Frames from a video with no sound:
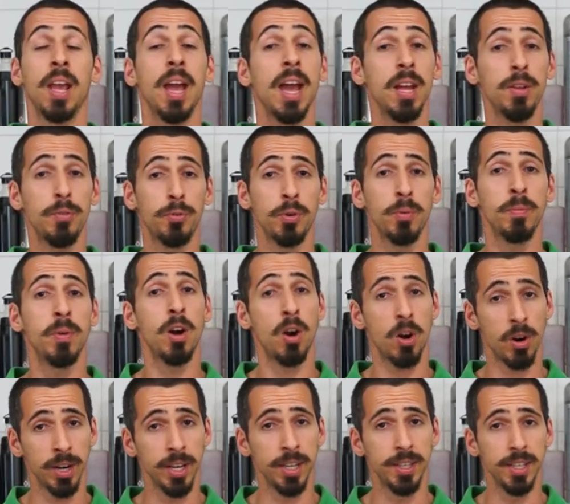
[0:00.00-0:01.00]
And from a
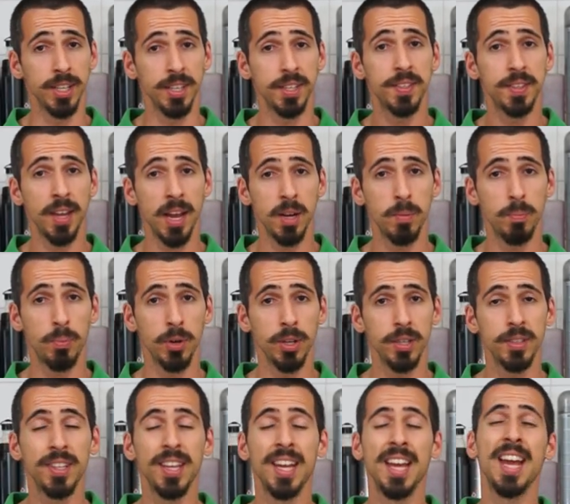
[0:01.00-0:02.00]
R&D
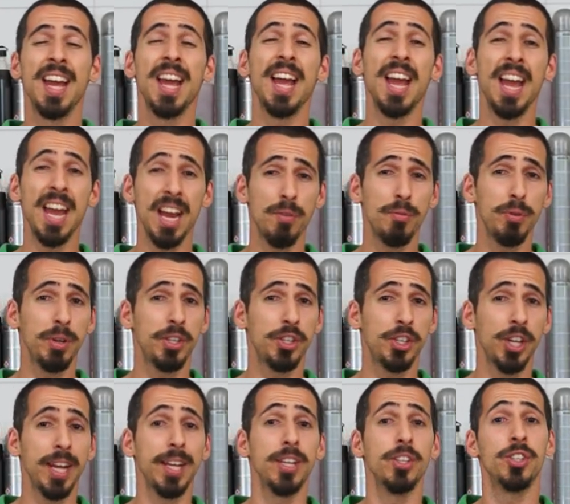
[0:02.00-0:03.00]
standpoint, every
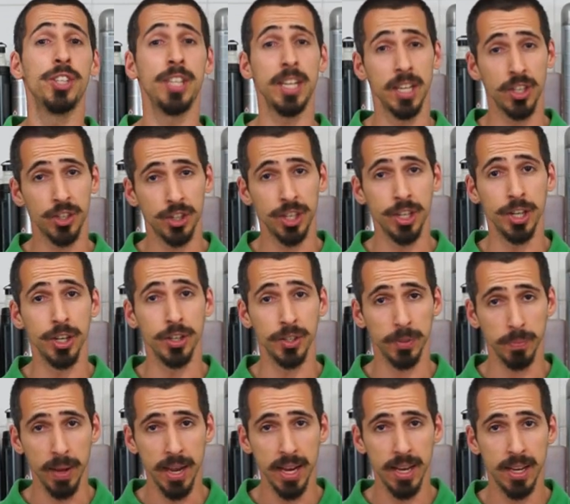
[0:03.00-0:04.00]
change the engineers
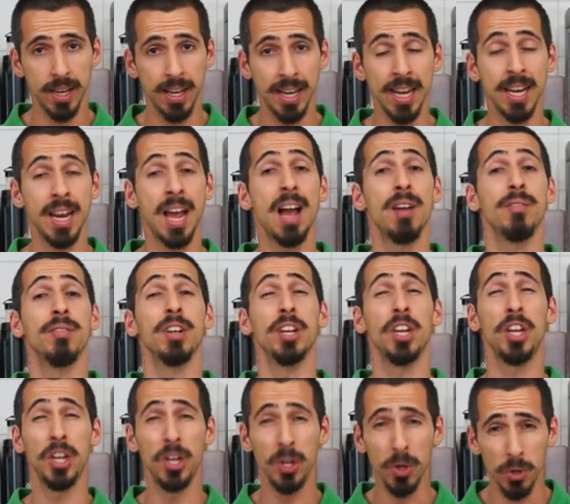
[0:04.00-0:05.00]
make can have a
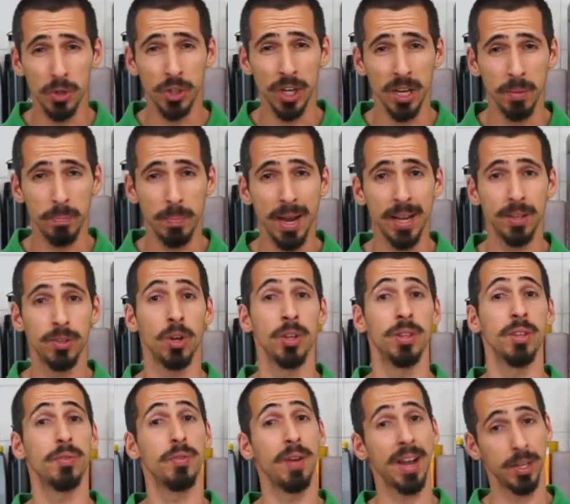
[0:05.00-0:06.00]
huge impact on
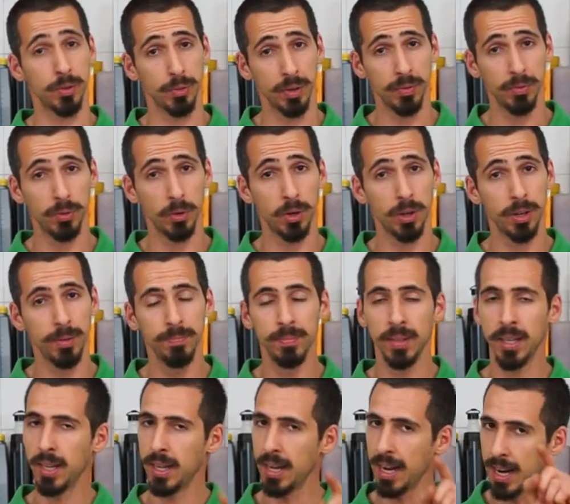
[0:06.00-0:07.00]
the factory floor
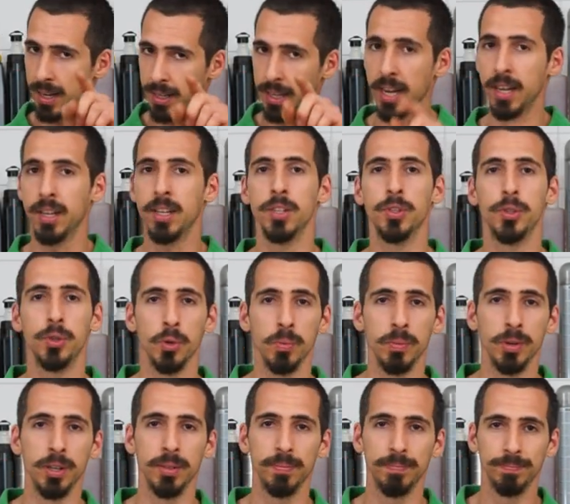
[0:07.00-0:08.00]
and the end
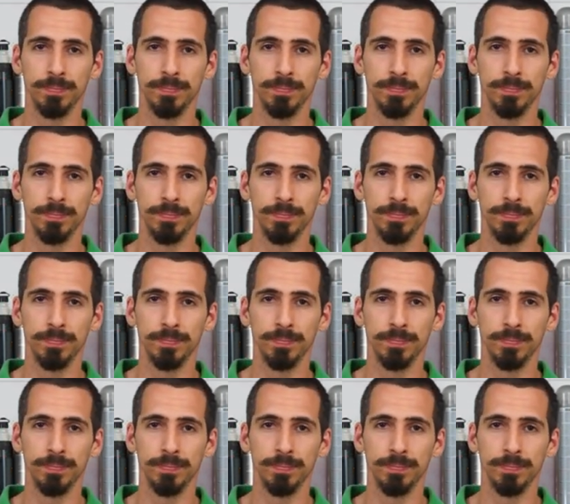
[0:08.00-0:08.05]
consumer.